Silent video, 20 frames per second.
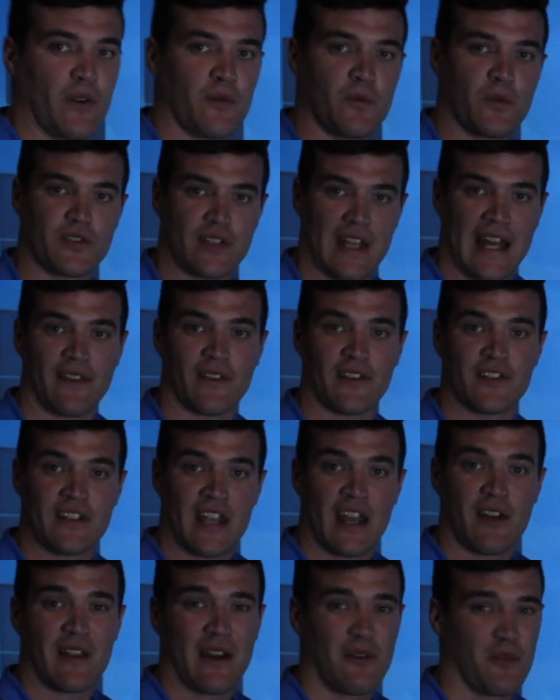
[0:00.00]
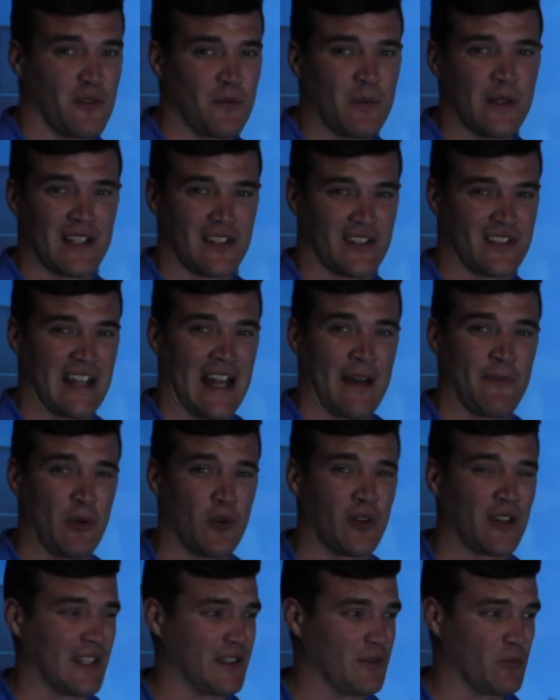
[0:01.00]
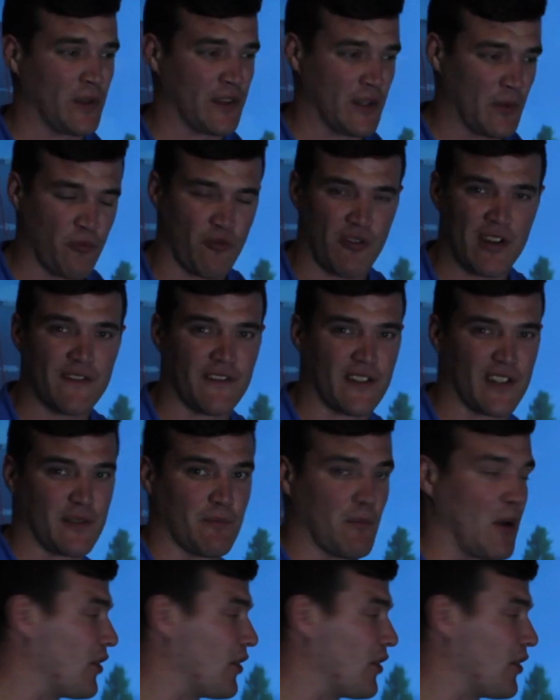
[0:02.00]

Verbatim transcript: one was out the toe. That would have been a snap hook with the previous